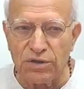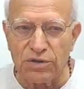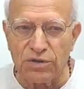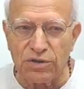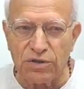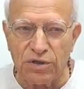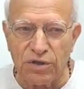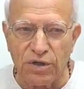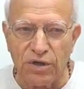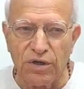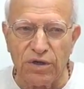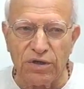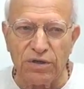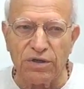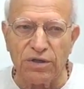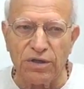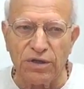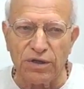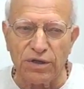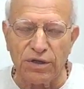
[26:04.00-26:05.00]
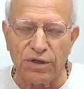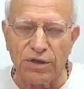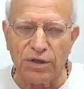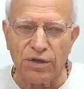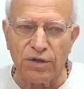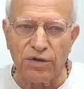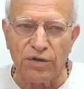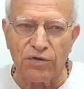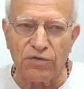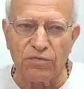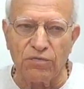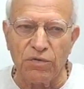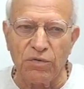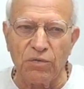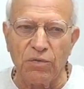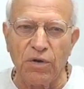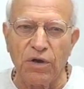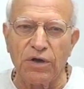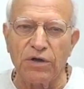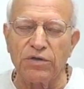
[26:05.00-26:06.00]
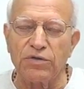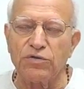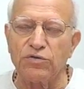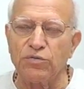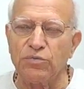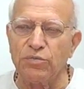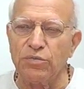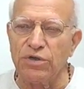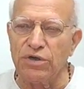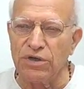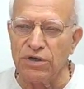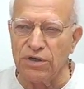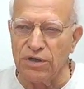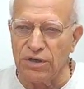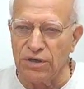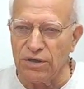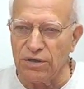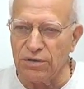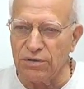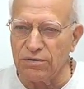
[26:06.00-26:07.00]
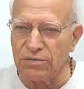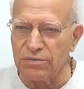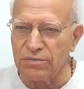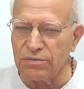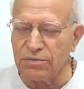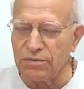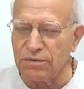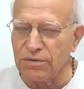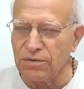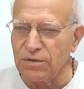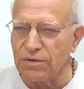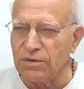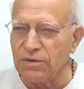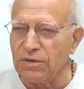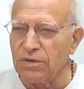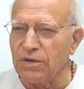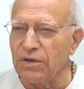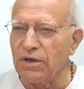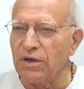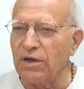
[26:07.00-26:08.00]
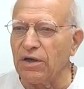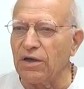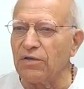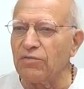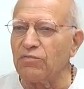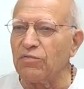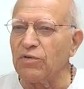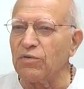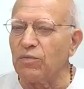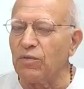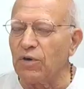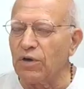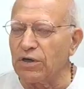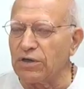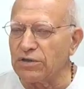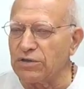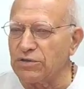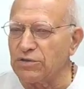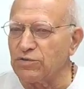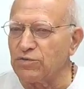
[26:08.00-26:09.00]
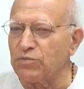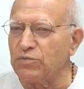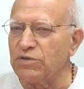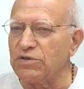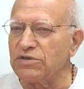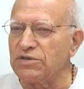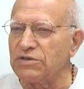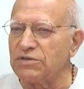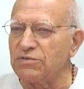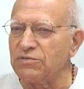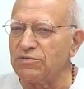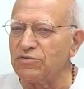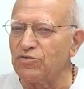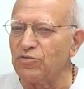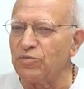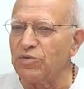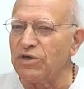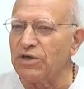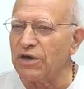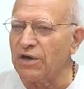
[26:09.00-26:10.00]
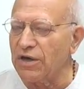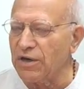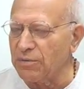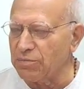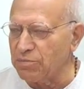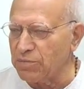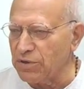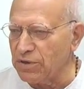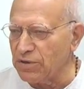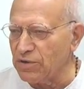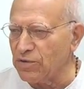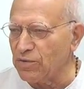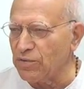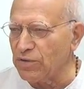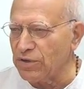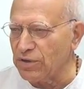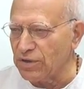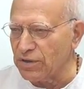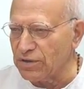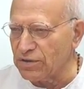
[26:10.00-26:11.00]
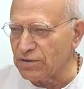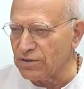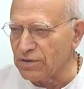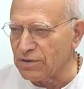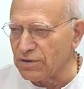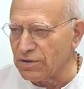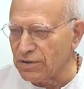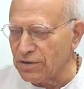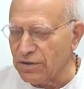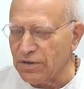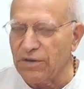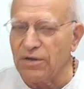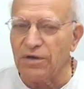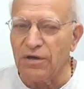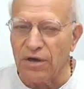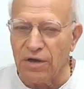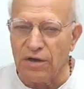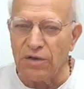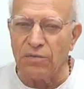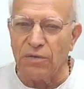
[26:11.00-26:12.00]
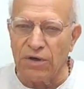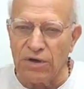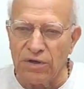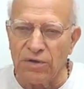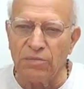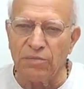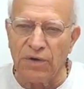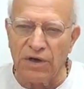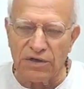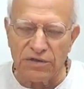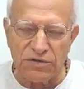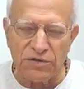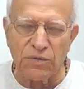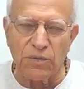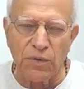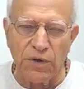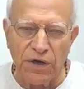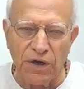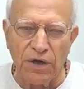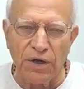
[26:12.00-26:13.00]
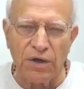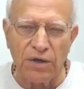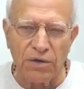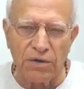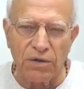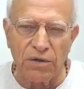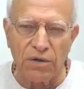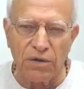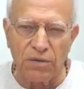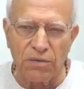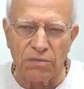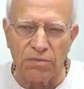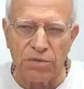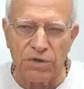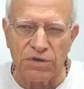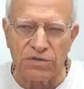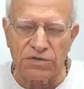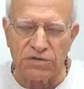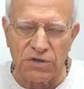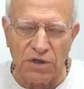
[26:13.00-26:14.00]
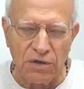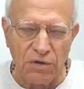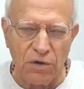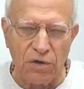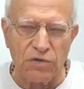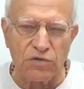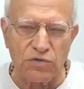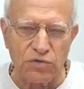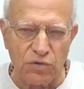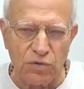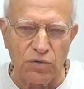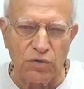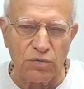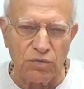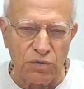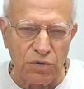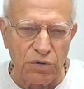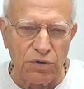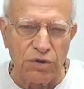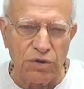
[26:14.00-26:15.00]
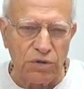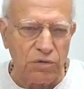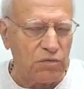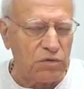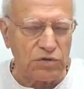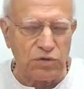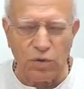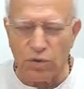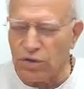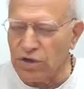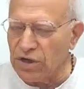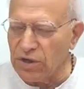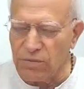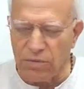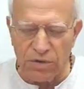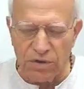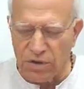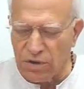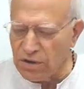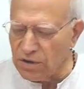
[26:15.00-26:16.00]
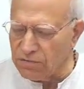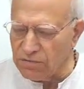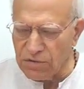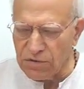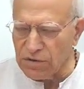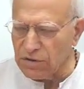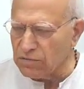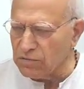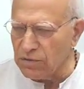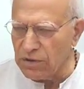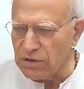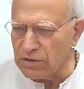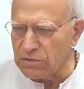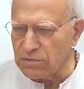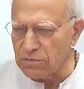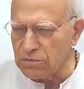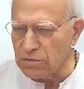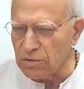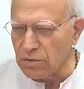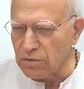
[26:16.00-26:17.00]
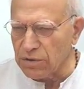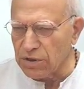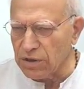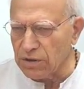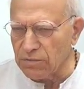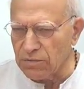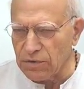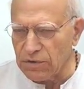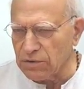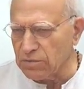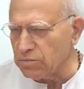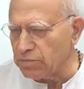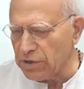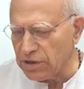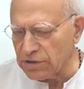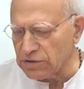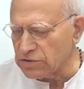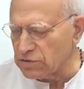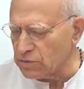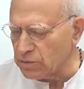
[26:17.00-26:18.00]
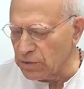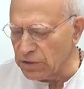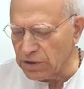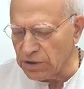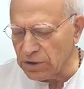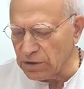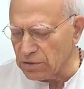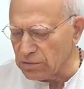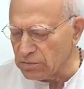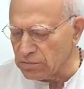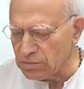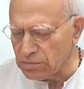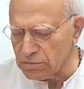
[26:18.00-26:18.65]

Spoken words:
the third thing is we want to be, and we want to be happy doing it. Anyway, he passed away, and his son also was okay with it. Everything went okay. He passed away, and